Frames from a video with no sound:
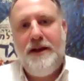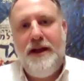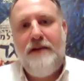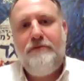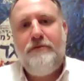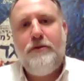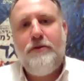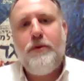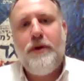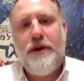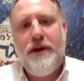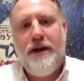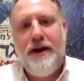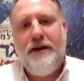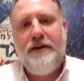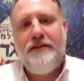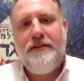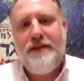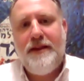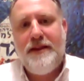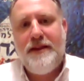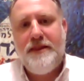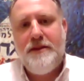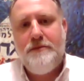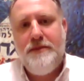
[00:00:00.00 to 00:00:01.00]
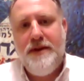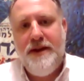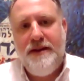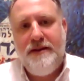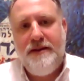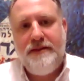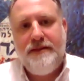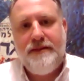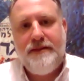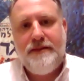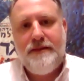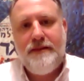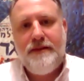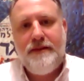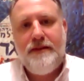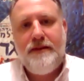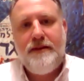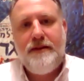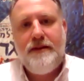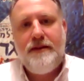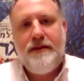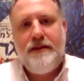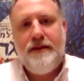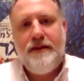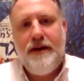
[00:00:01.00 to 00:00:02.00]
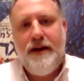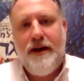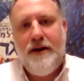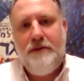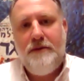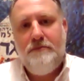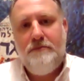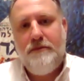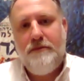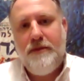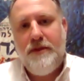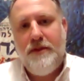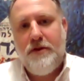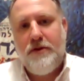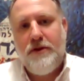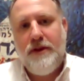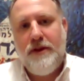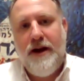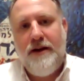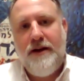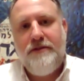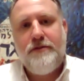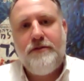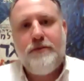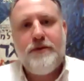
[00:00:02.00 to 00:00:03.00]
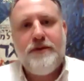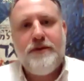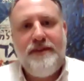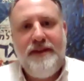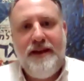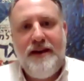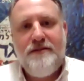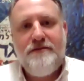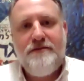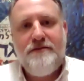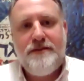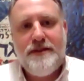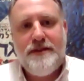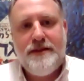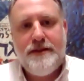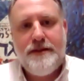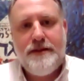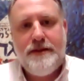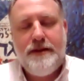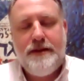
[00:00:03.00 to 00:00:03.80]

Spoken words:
everyone else at the base, their lives were saved.